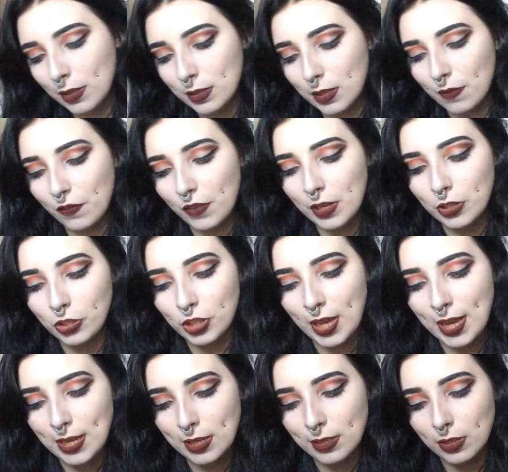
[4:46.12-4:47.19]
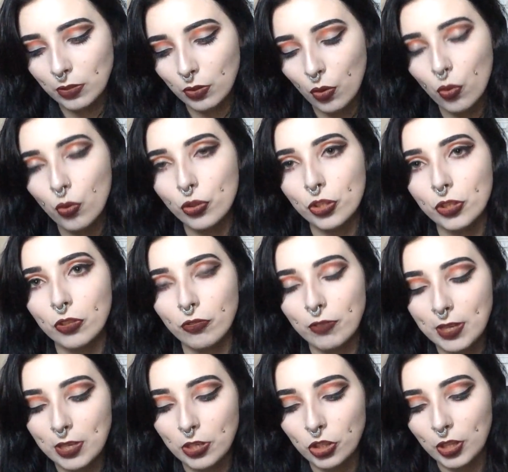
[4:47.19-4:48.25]
So the first shade is this gorgeous
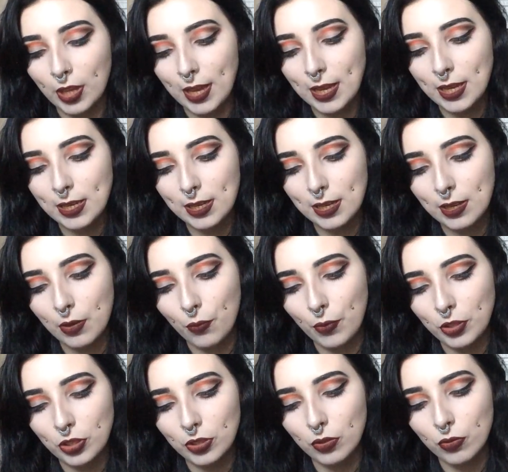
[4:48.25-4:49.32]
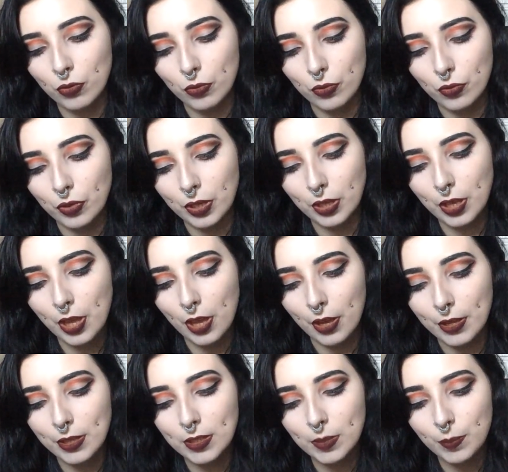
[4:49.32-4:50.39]
green shade which is called
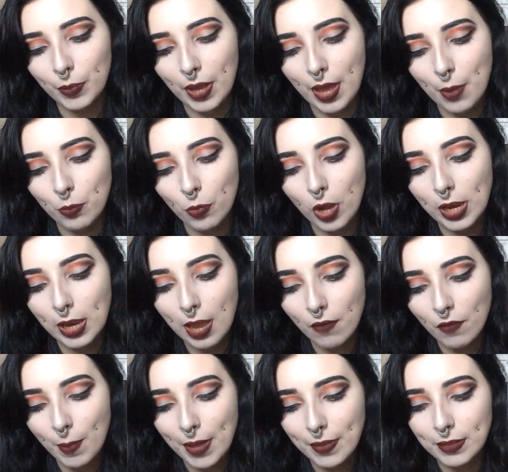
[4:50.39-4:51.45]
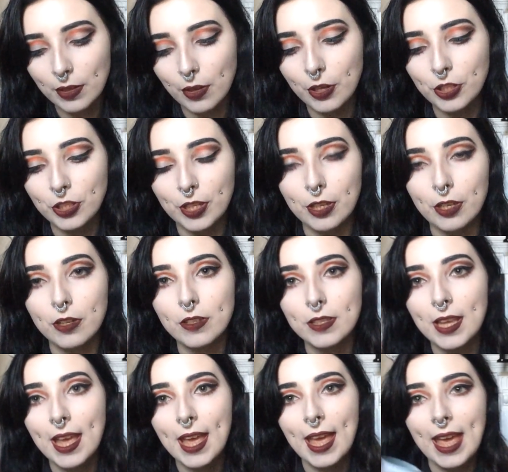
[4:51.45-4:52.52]
Cusp and what I love about these
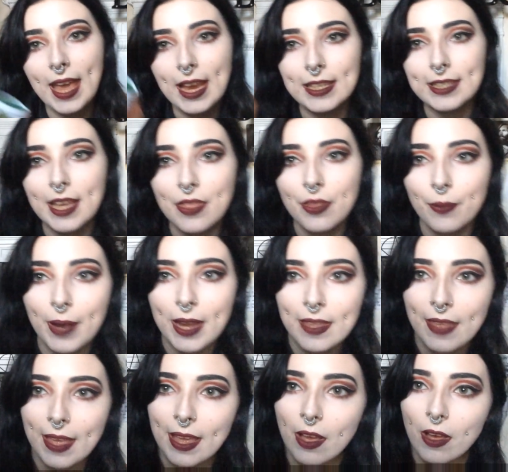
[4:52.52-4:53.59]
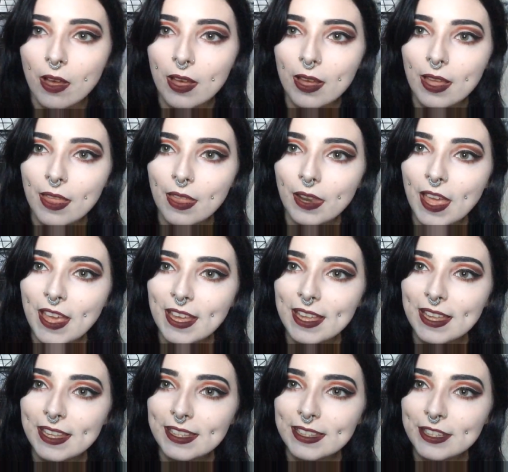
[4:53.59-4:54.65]
eyeshadows is that the way they are are like
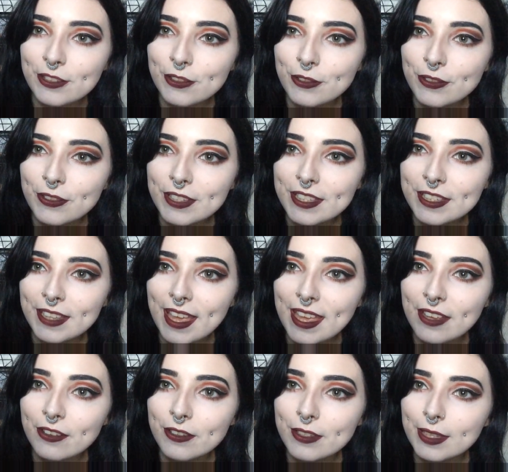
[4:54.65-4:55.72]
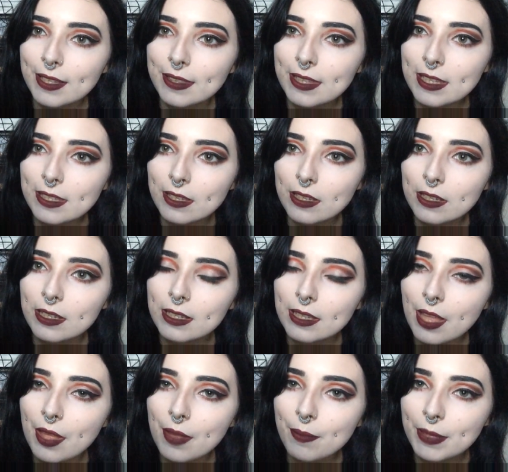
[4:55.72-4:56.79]
little scales and these are
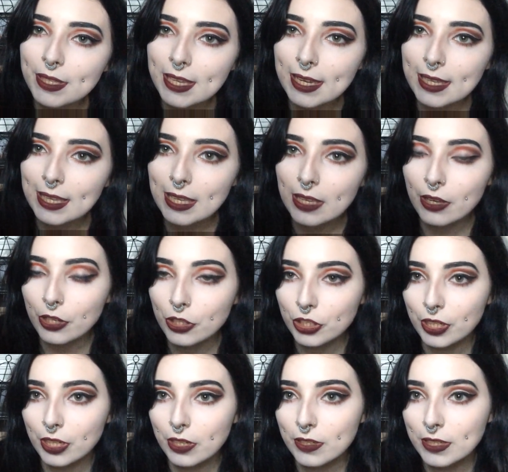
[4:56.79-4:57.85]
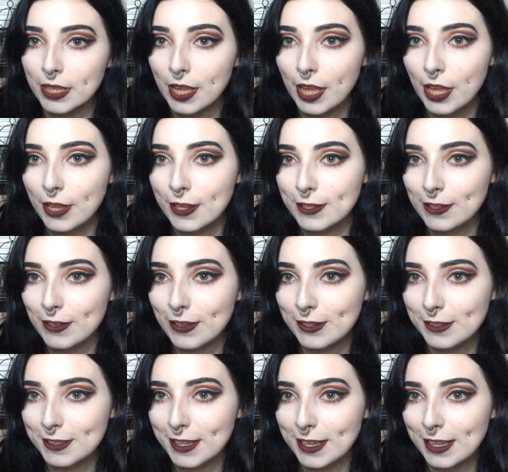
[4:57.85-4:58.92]
um, metallic eyeshadows so it
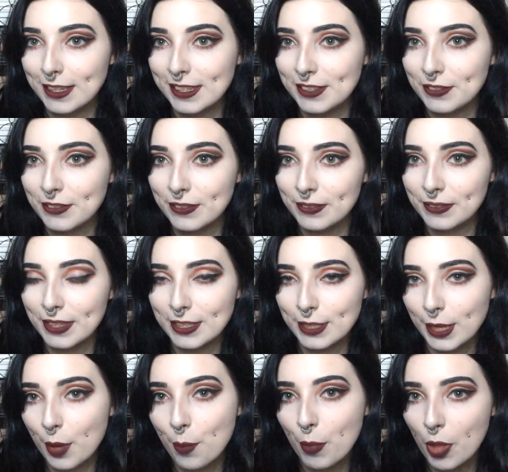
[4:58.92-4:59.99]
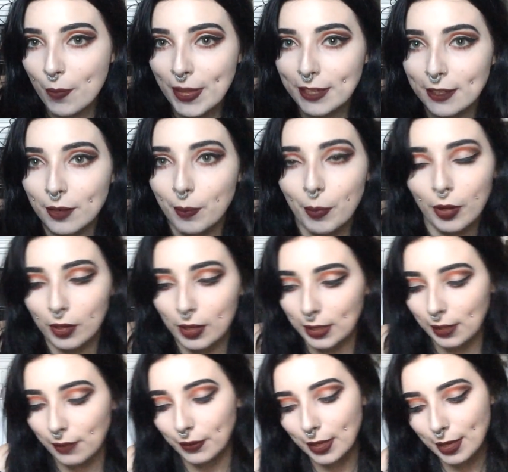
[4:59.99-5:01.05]
looks like a little, it's like a mermaid in a pot, I
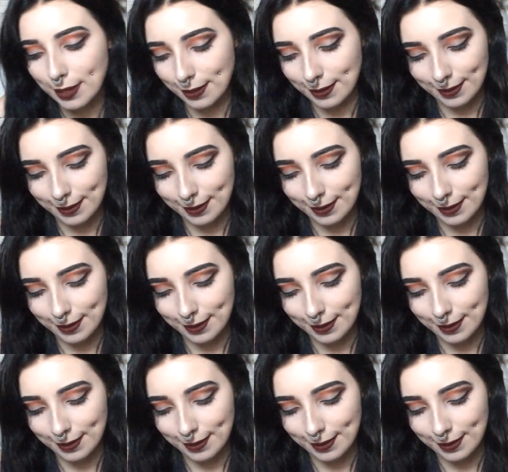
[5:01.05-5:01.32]
love it.